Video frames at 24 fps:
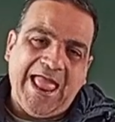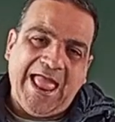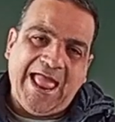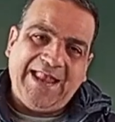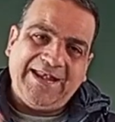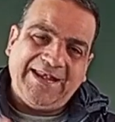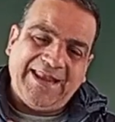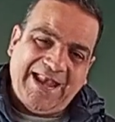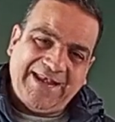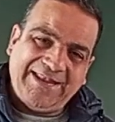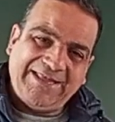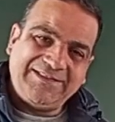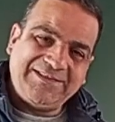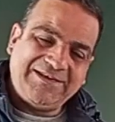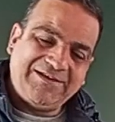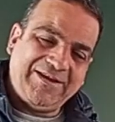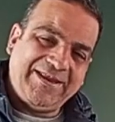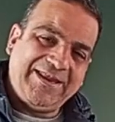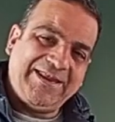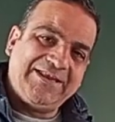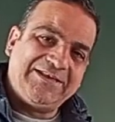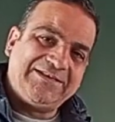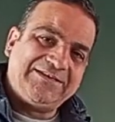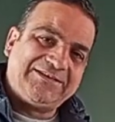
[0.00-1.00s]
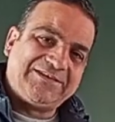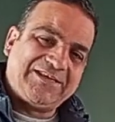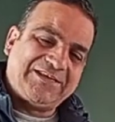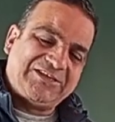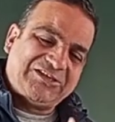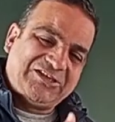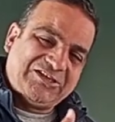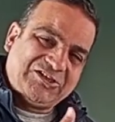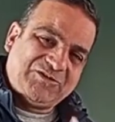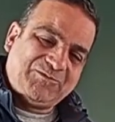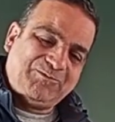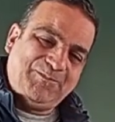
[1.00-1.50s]
and another is
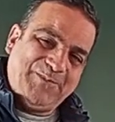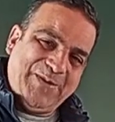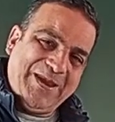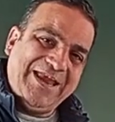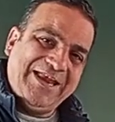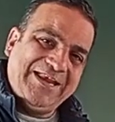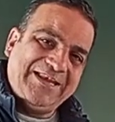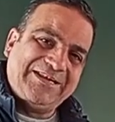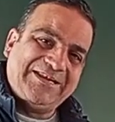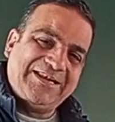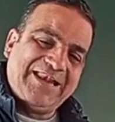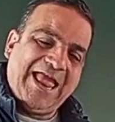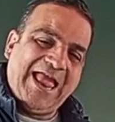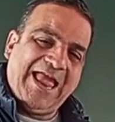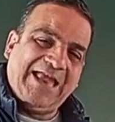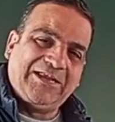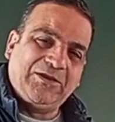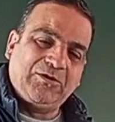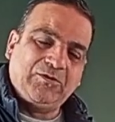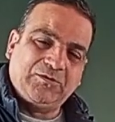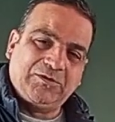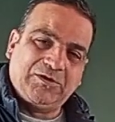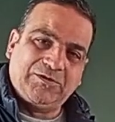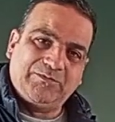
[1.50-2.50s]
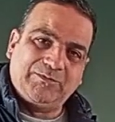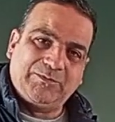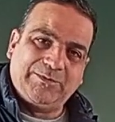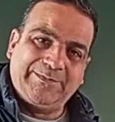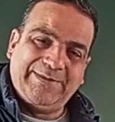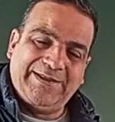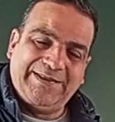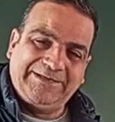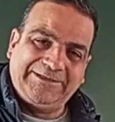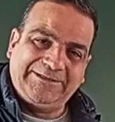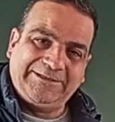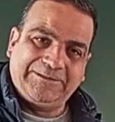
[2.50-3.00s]
spin angular
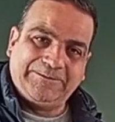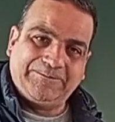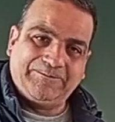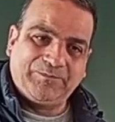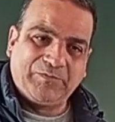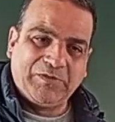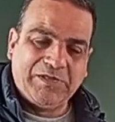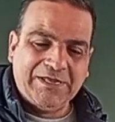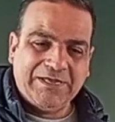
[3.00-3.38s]
momentum.